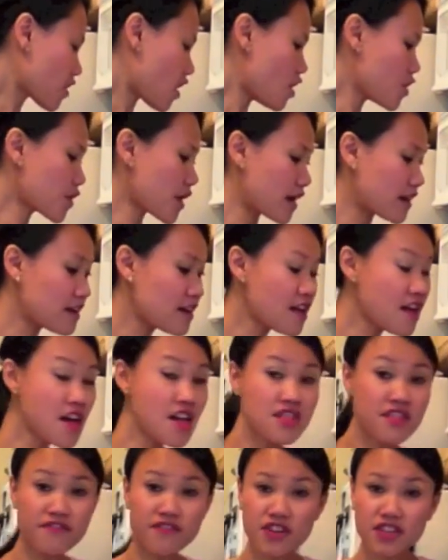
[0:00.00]
Okay.
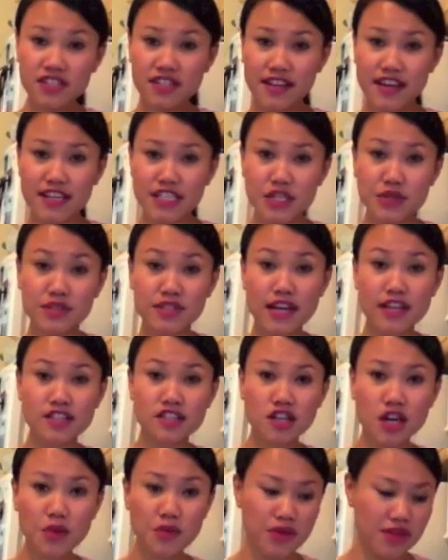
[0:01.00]
First thing I do is I
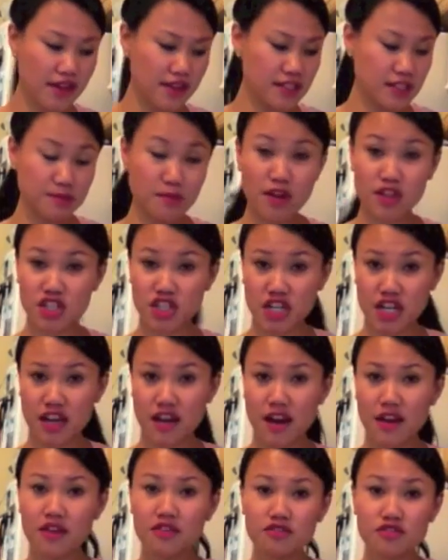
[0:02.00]
start with a small chicken.
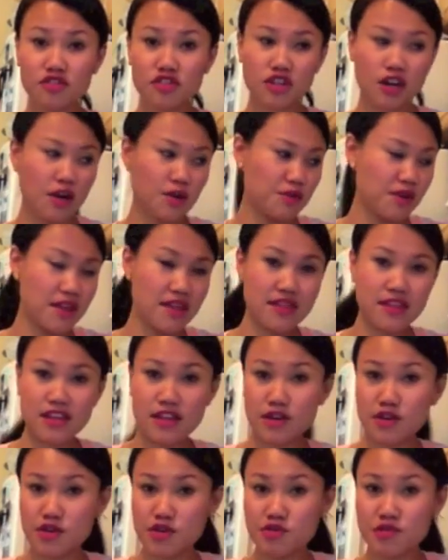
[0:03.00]
I don't start with,
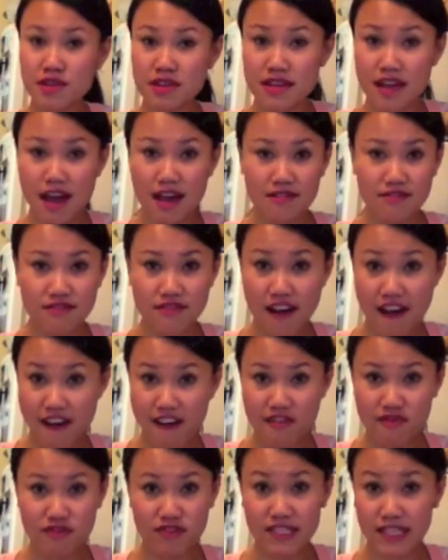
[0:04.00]
you can get
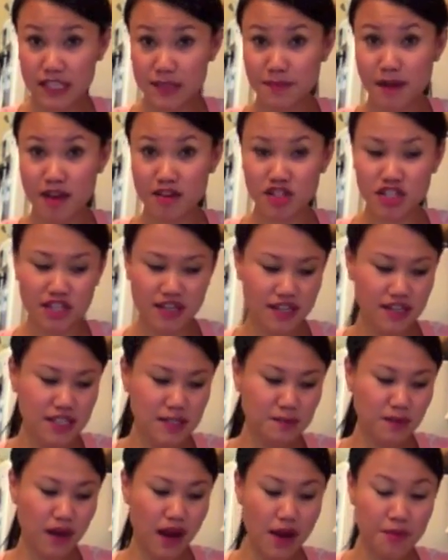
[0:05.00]
5-6 pound
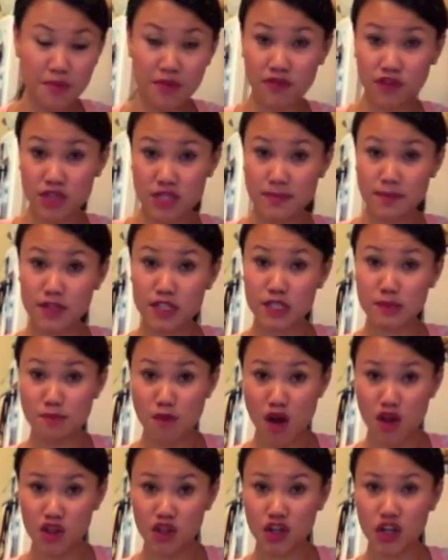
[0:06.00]
chickens, but I prefer something
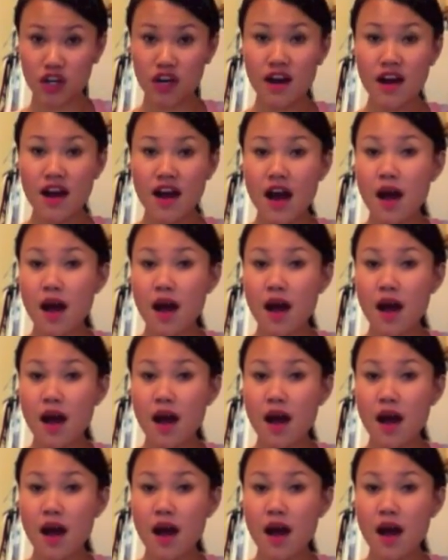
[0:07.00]
smaller.